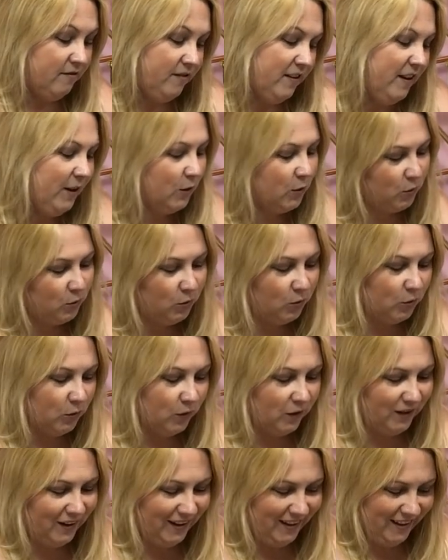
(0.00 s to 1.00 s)
Be
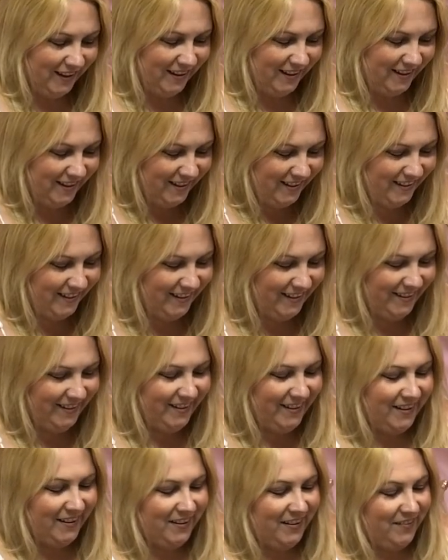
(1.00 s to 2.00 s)
cool.
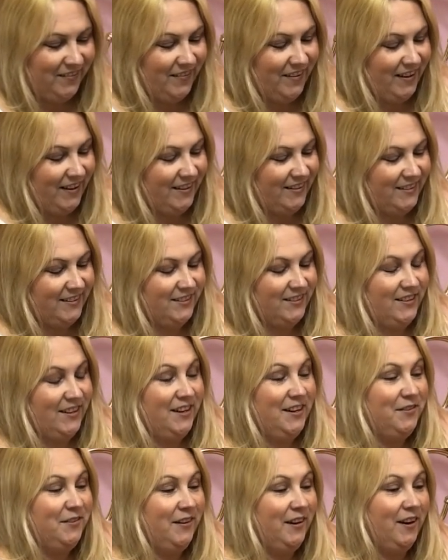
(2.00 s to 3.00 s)
Right, so
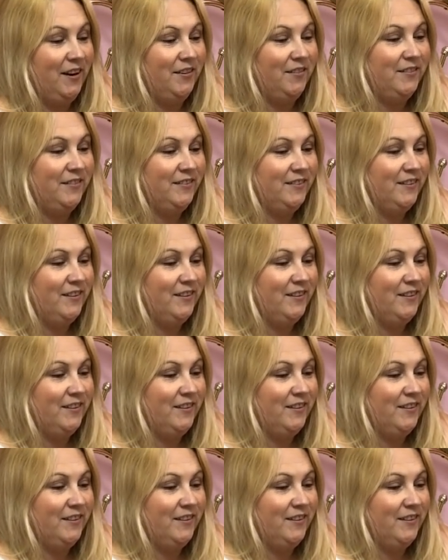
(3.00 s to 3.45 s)
here we go.